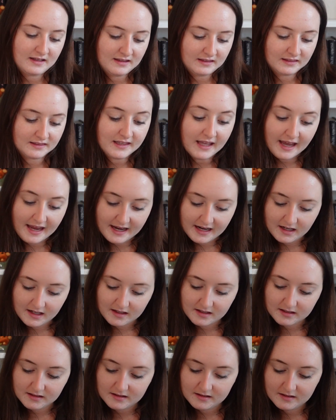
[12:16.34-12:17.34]

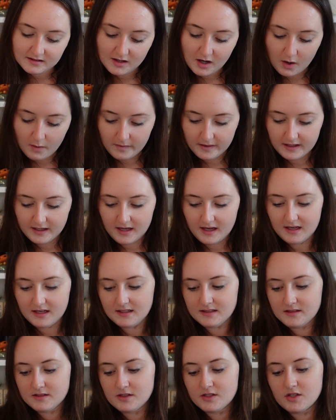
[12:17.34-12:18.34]
like going
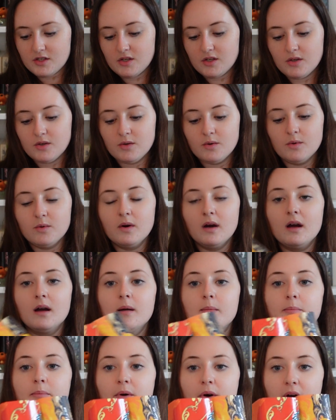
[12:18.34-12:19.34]
into
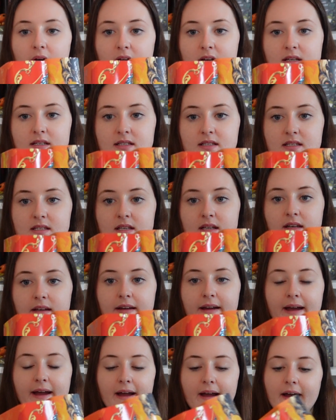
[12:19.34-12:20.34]
books
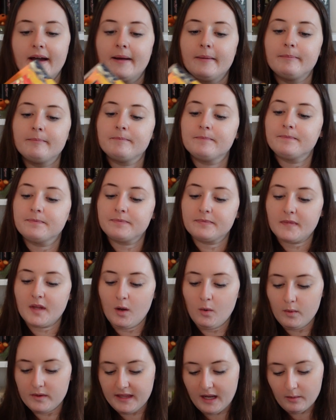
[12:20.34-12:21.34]

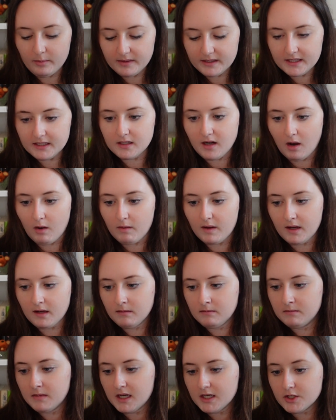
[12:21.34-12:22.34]
without really knowing
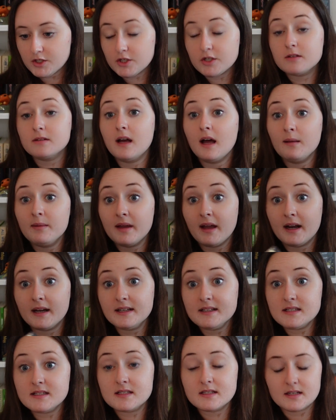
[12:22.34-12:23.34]
much, I'll be
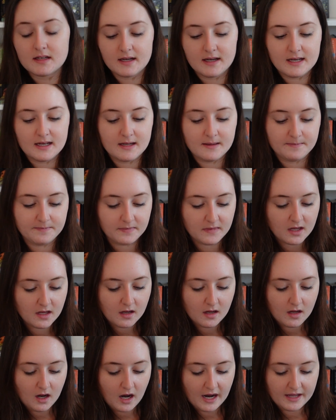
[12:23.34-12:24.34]
honest.
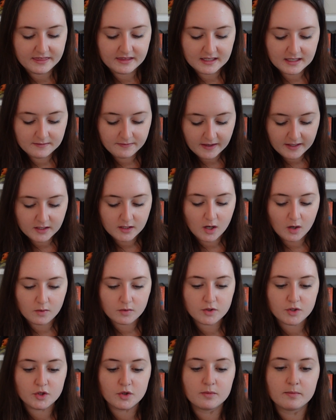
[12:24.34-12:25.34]
I think if I know
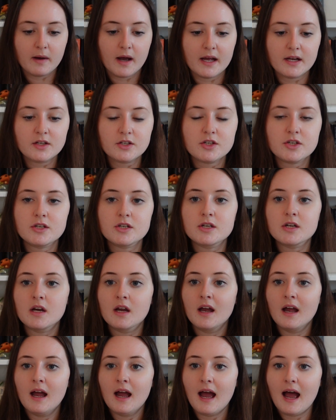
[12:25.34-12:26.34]
too much,
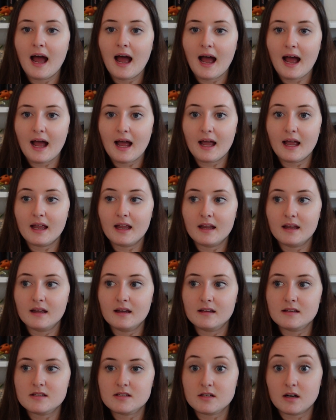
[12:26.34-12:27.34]

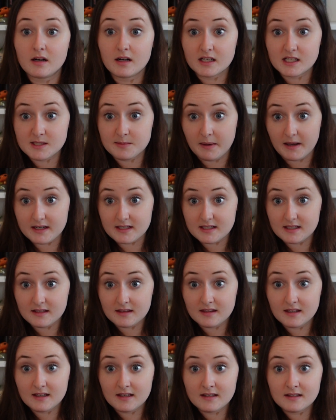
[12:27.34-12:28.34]
I start expecting
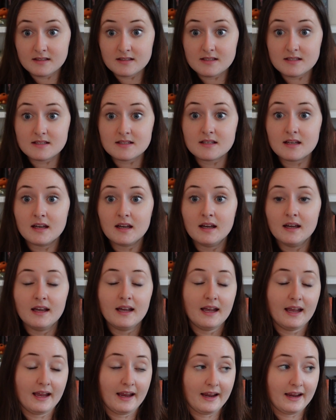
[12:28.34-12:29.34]
things,
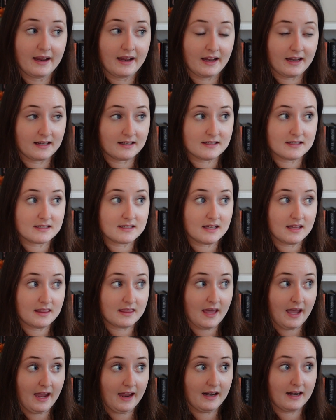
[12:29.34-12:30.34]
and
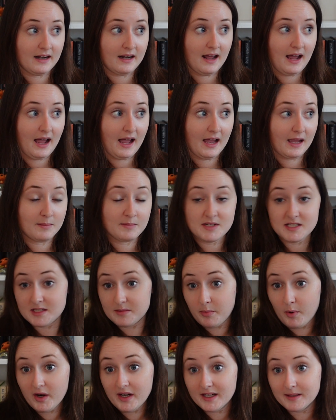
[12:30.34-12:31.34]
then I'm
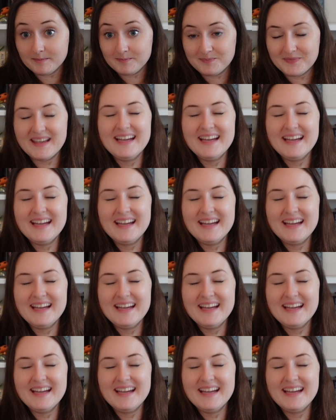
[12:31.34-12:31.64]
disappointed.